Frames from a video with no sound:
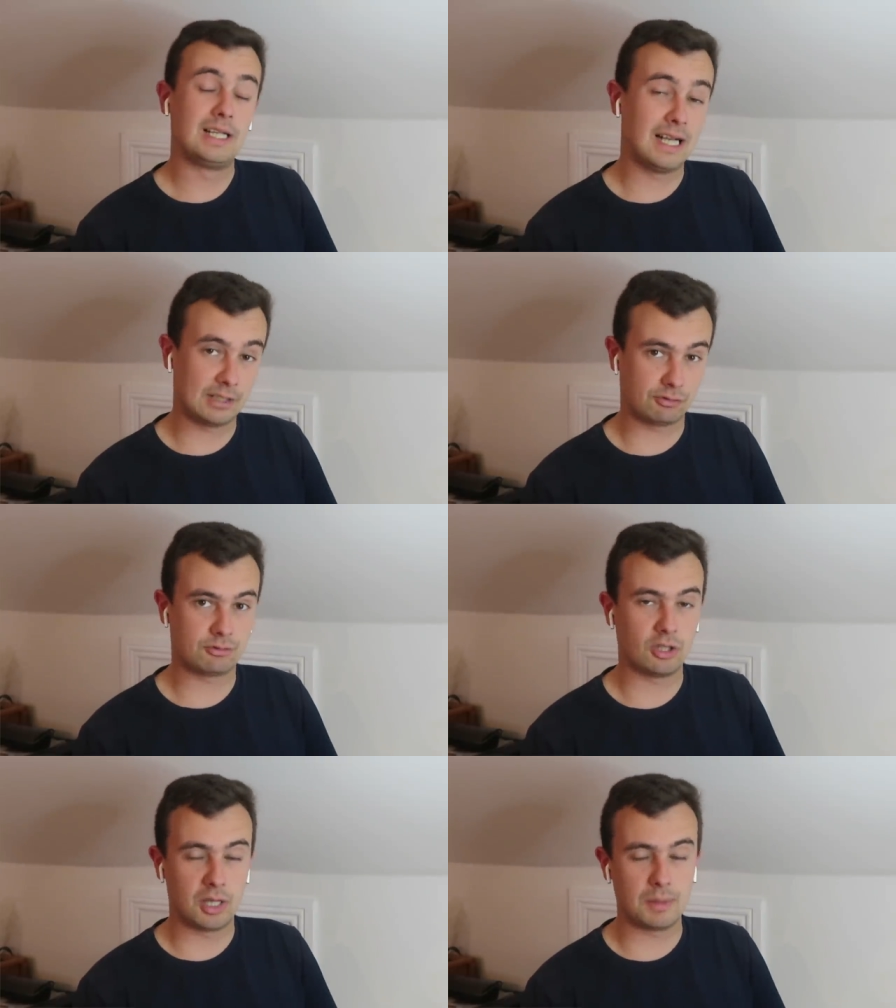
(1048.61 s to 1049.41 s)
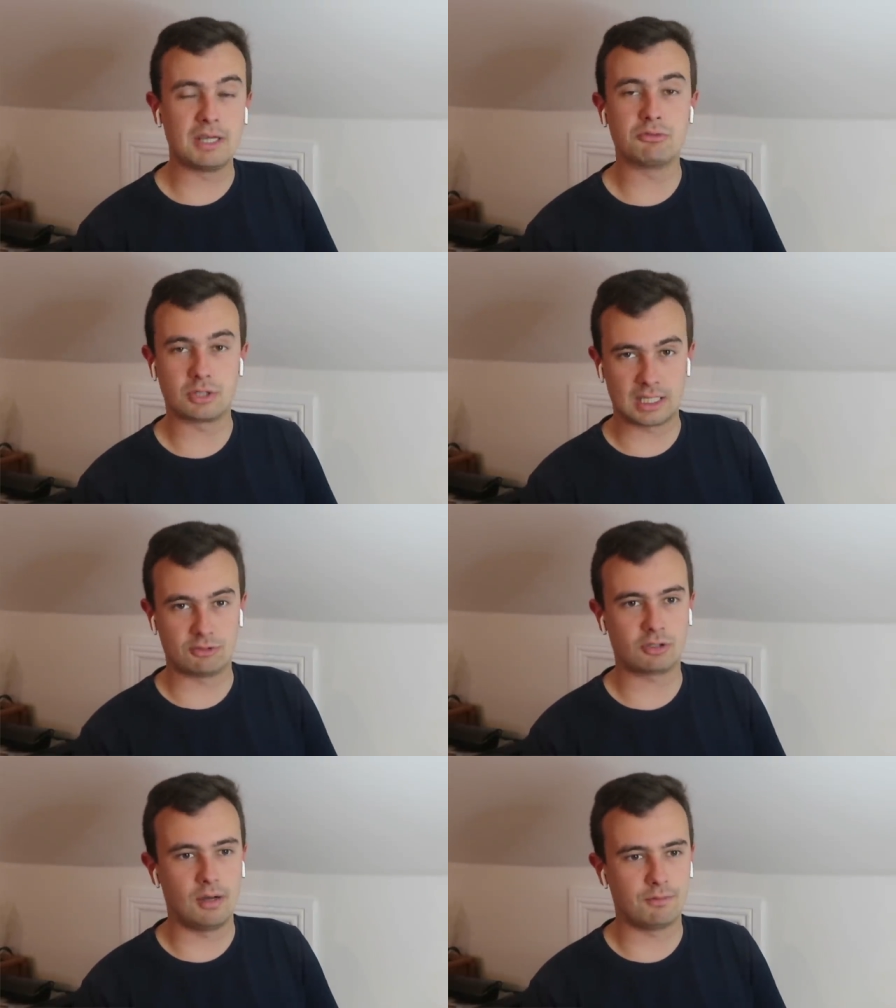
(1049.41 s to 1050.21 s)
last time out to get
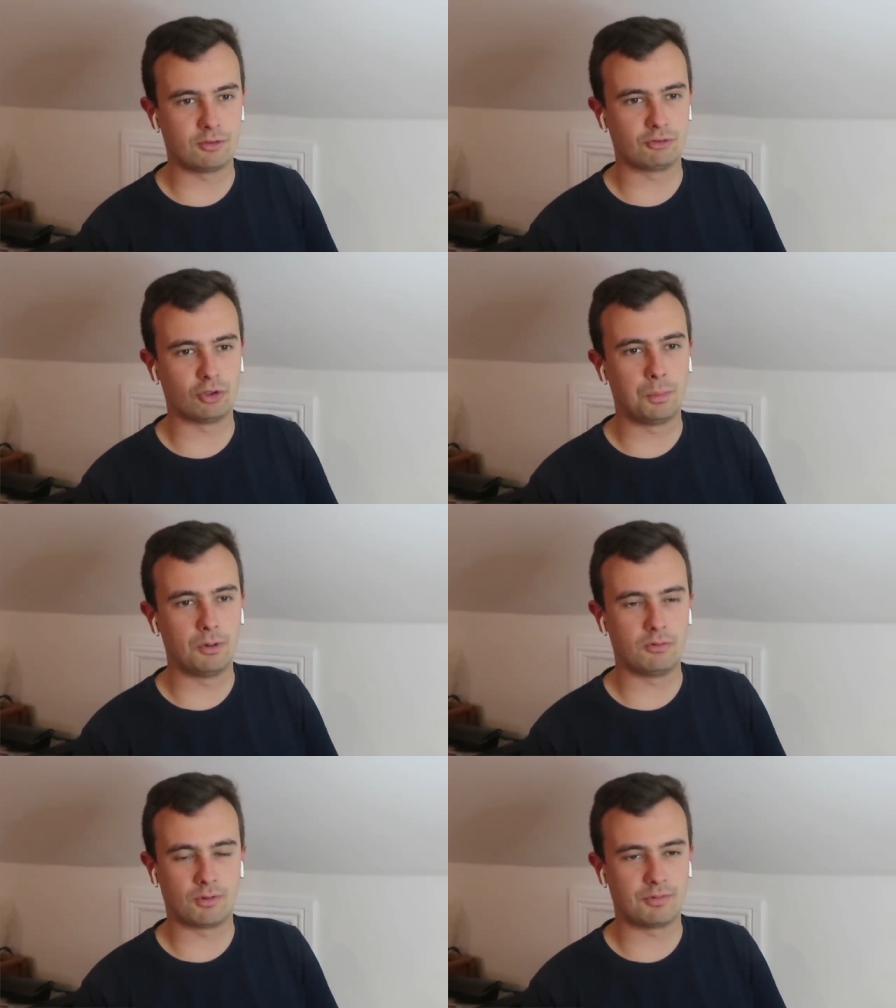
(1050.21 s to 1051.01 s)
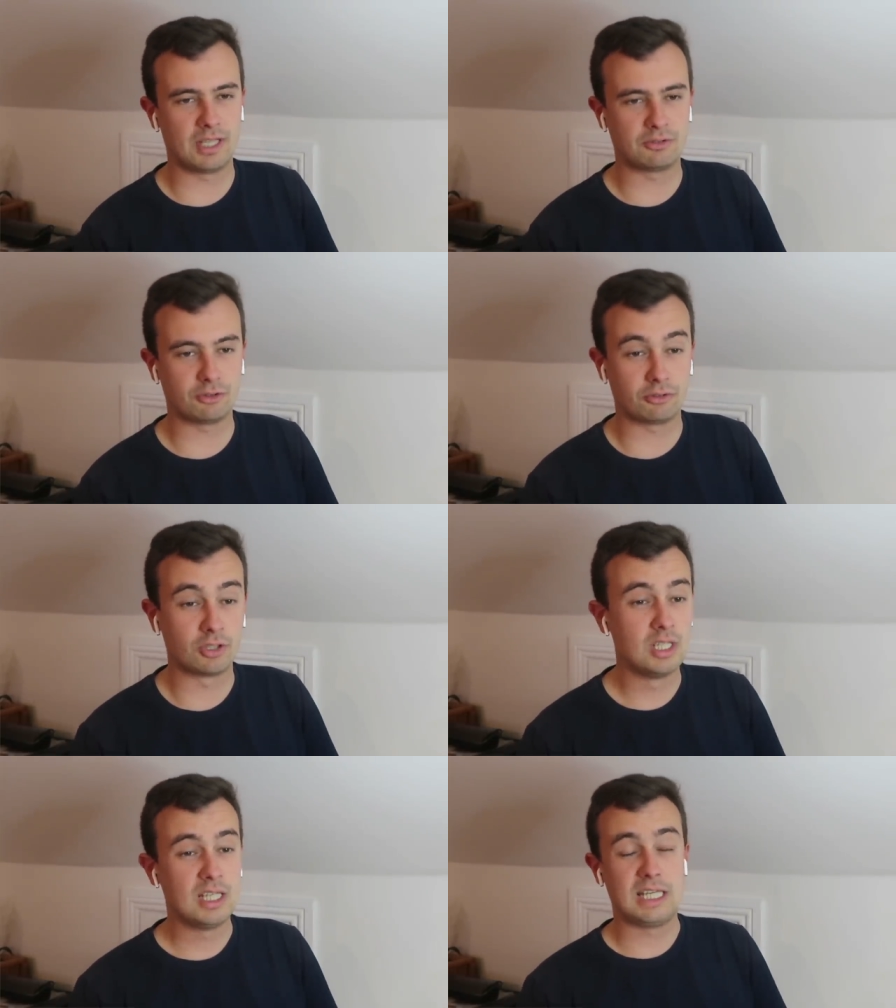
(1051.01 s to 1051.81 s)
his confidence up over
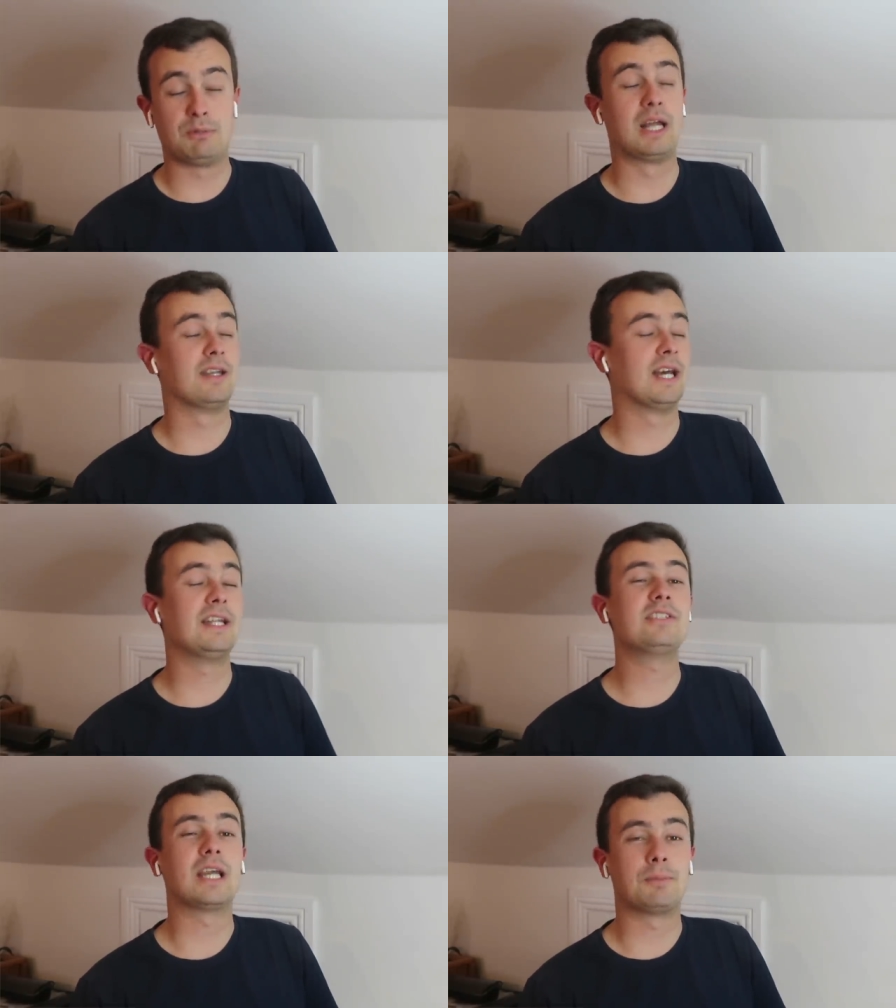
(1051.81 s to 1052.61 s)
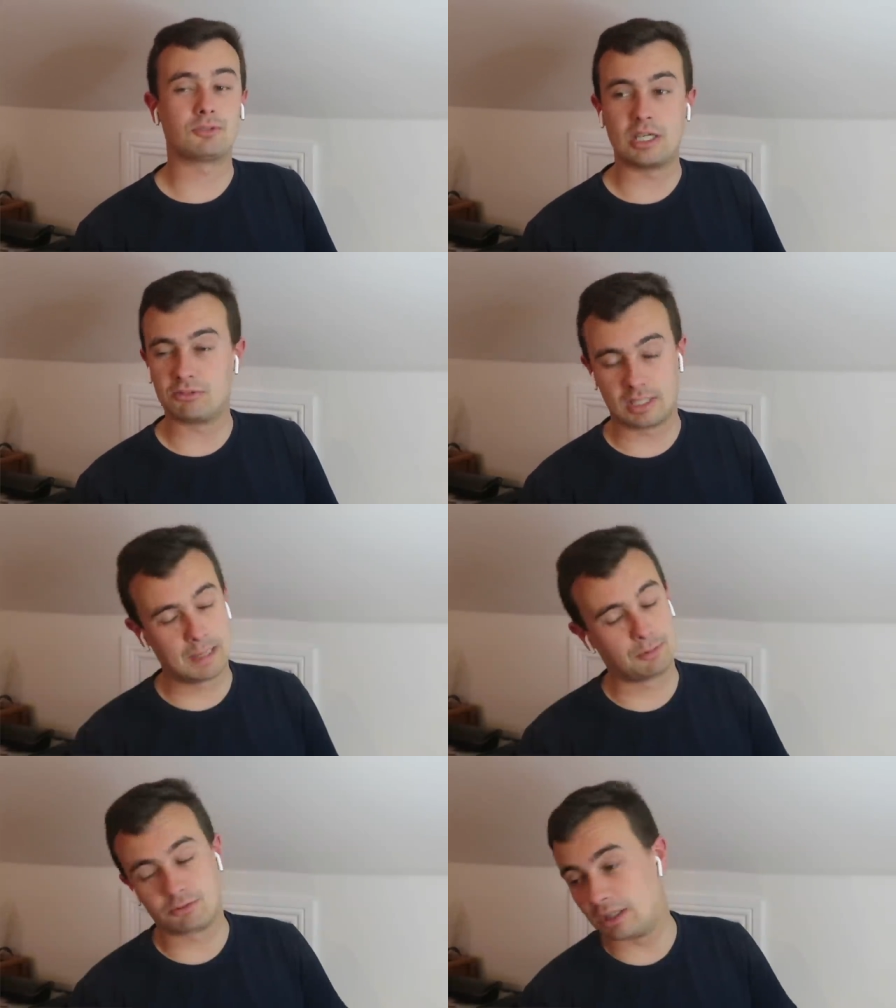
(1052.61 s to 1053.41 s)
fences. He ran in a handicap chase at
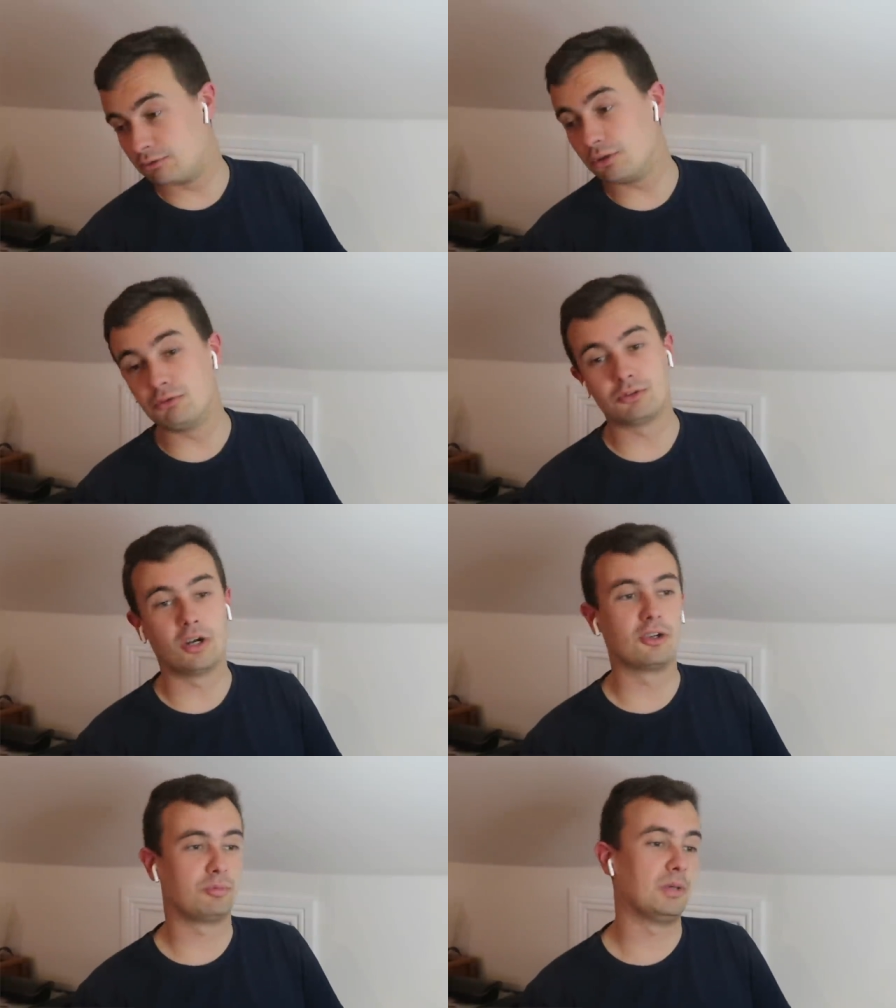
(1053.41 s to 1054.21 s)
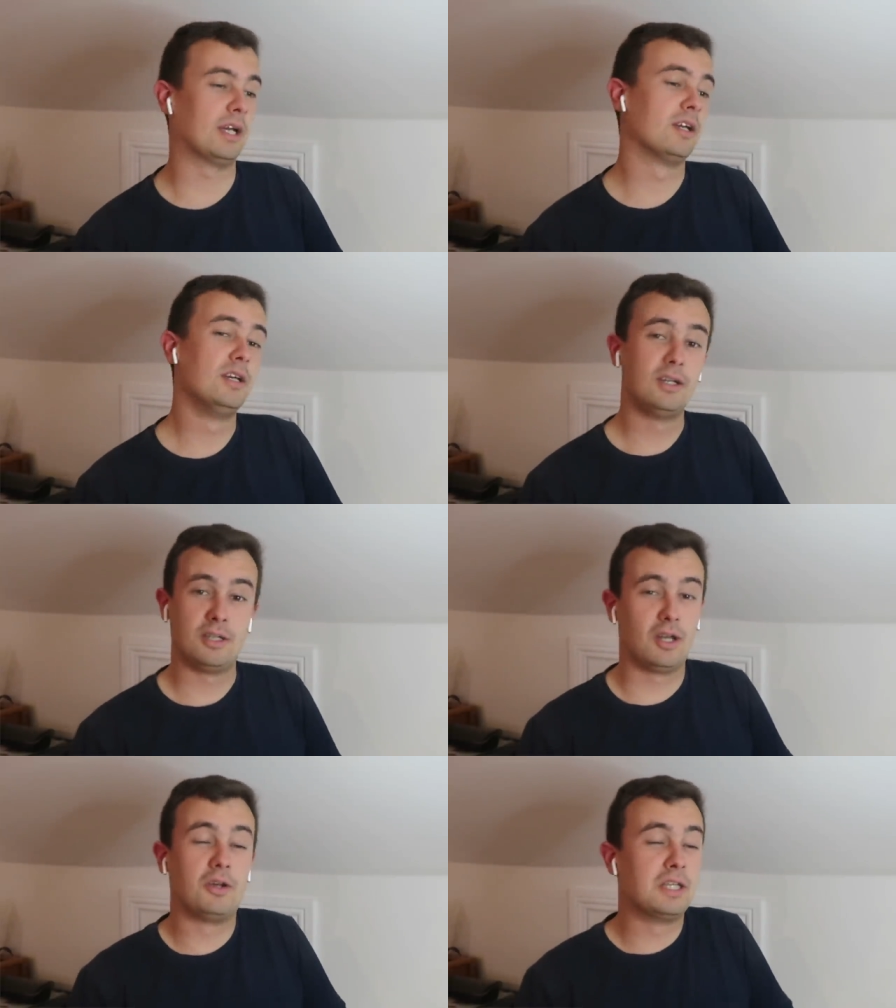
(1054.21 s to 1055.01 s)
Leopardstown two starts back.
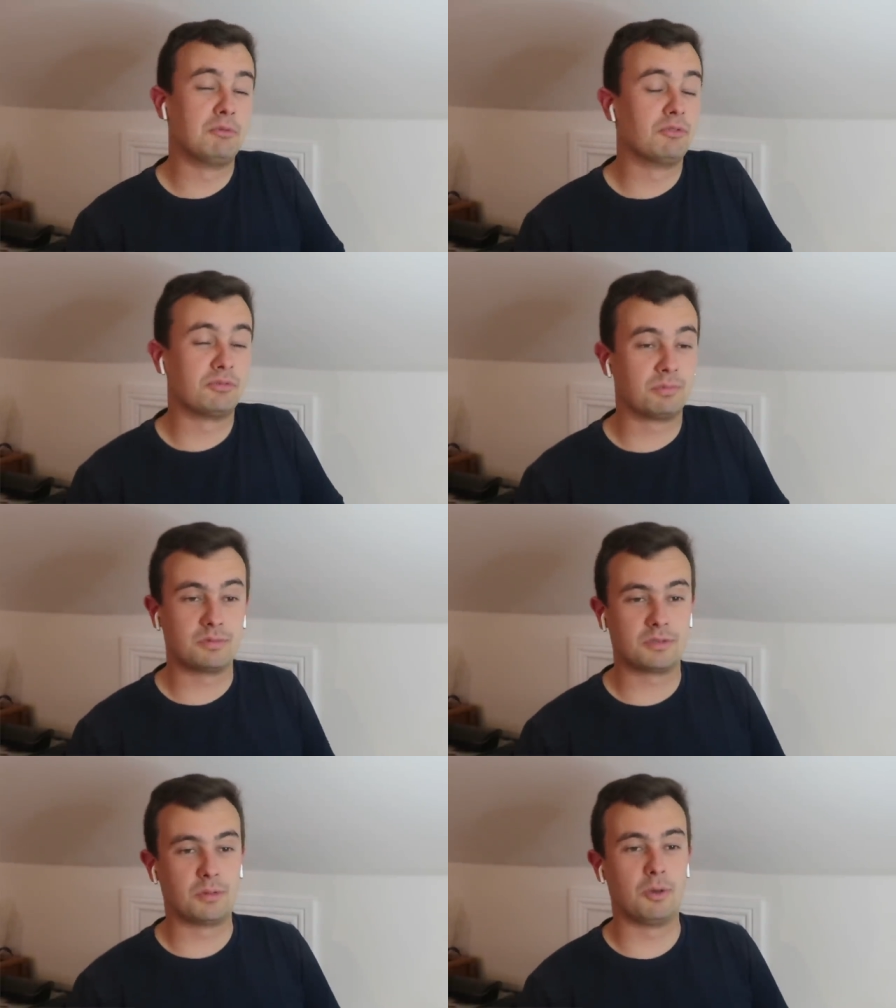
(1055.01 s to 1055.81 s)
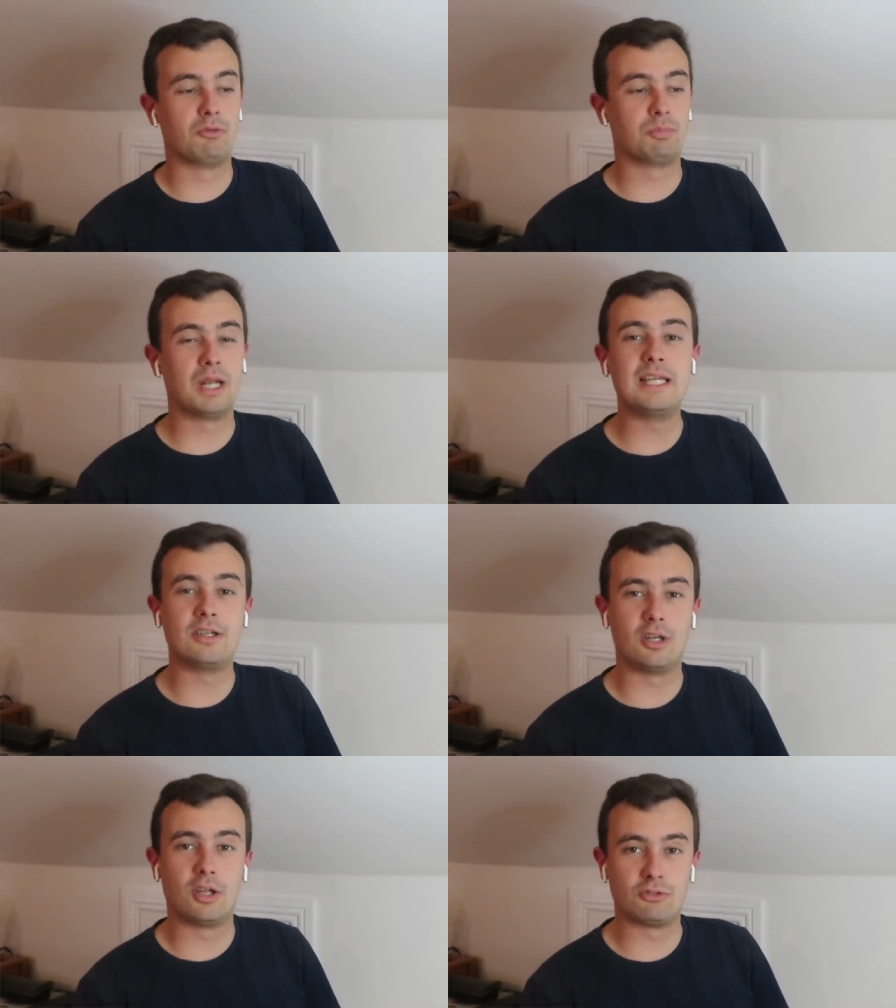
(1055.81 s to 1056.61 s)
Uh, he was the most
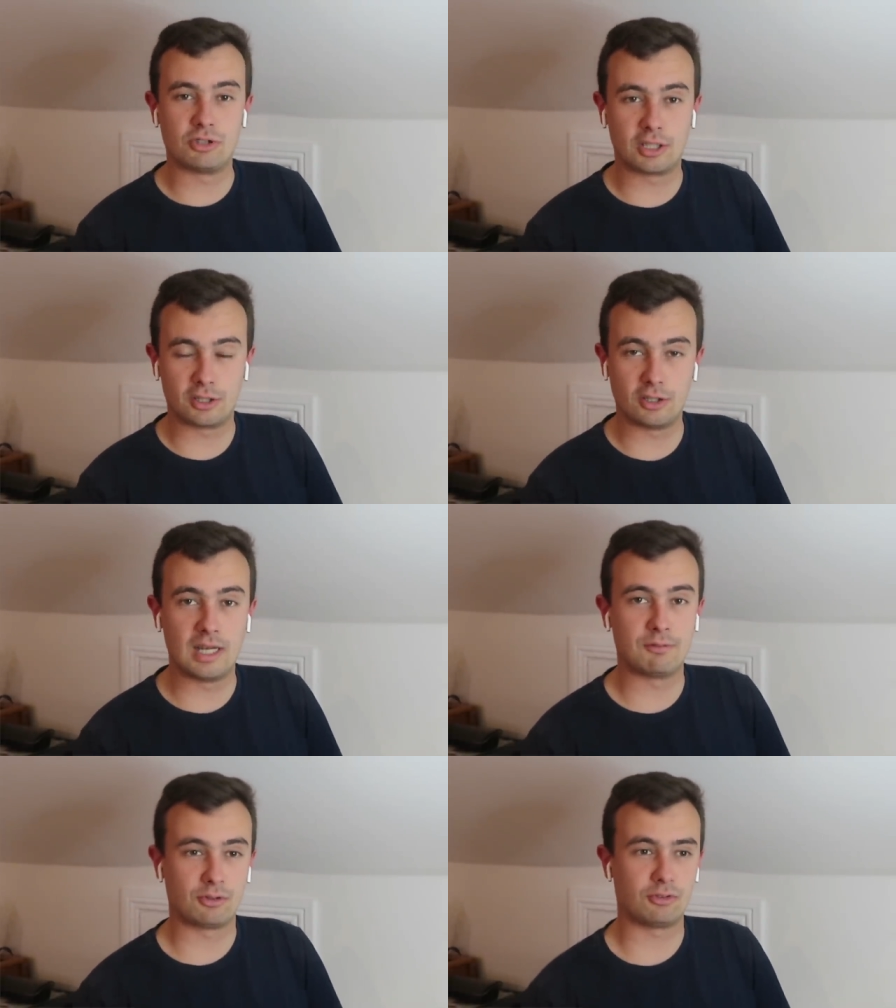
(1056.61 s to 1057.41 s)
blatant non-jigger you'll ever